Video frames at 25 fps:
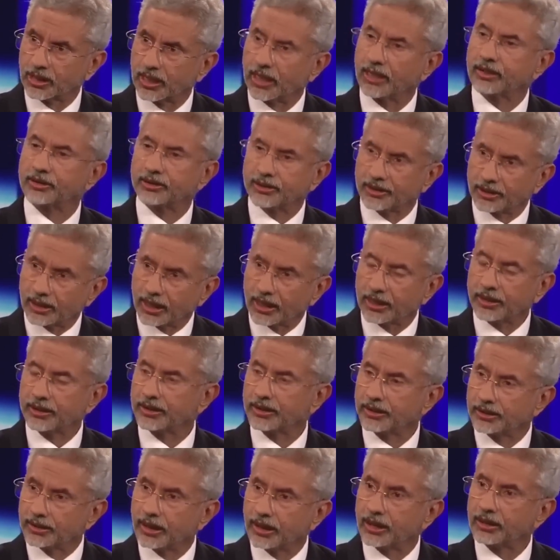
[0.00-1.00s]
and deny
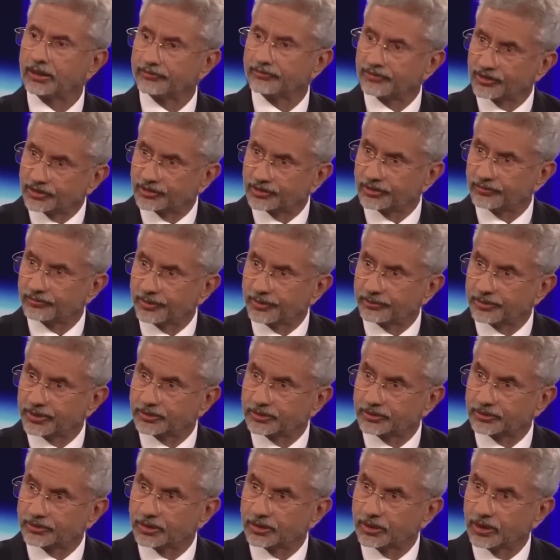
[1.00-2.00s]
India defensive
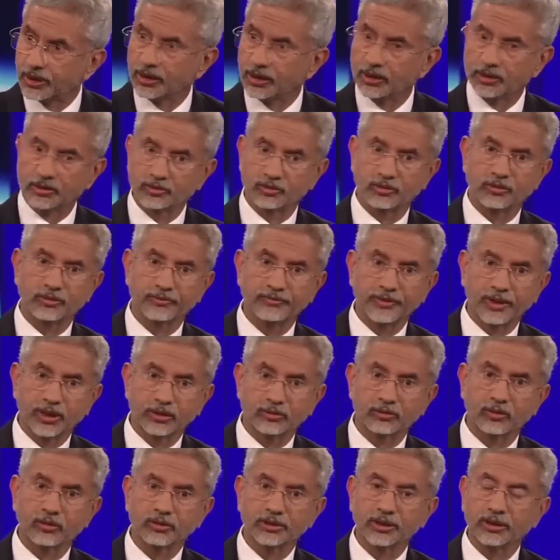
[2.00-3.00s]
weapons. So if we are
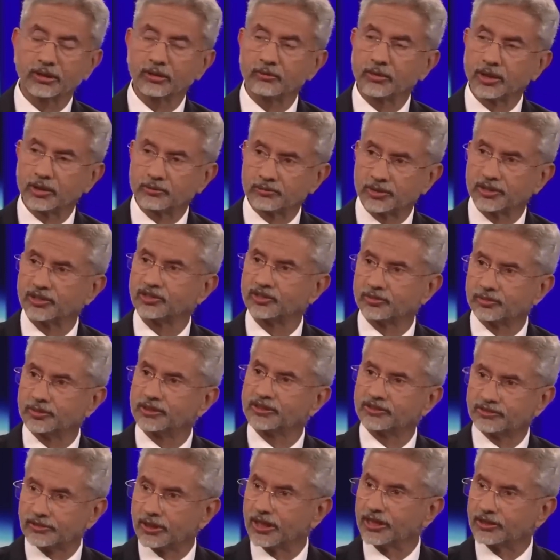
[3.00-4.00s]
talking about
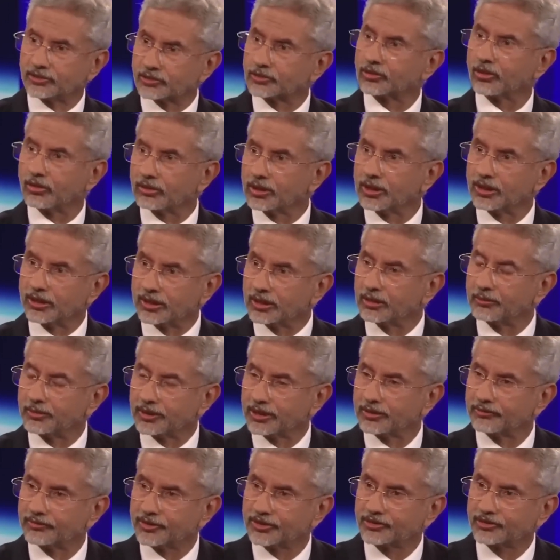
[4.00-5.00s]
principles, let's talk a little
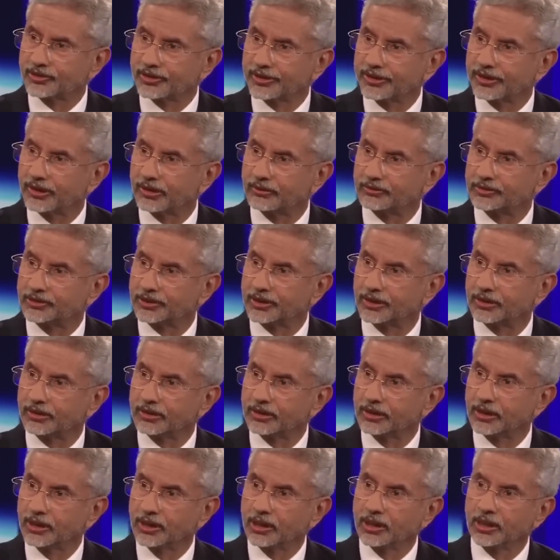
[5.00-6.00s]
bit of history out here.
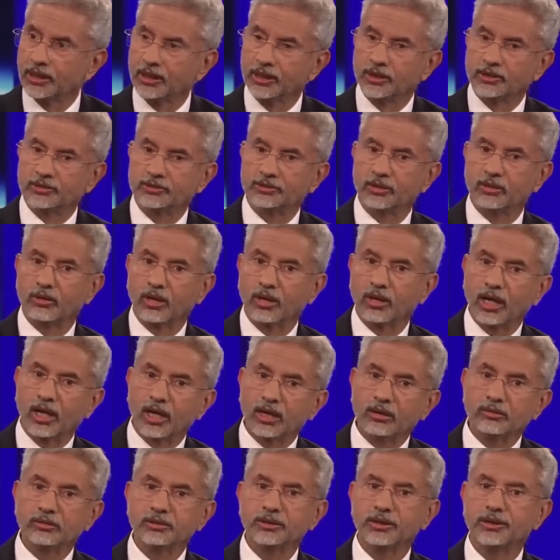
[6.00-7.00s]
So
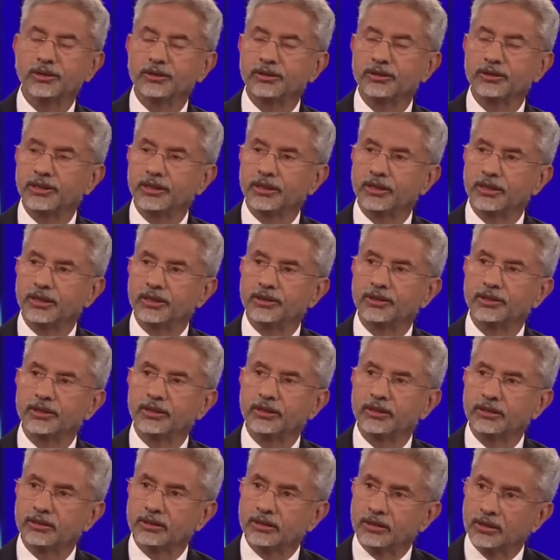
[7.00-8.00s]
how did the
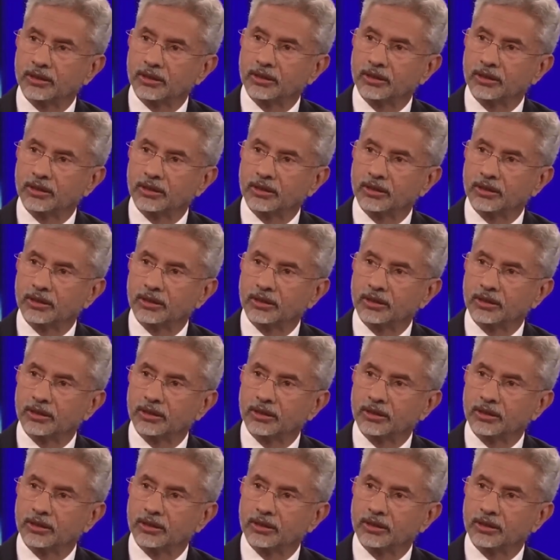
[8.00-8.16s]
Indian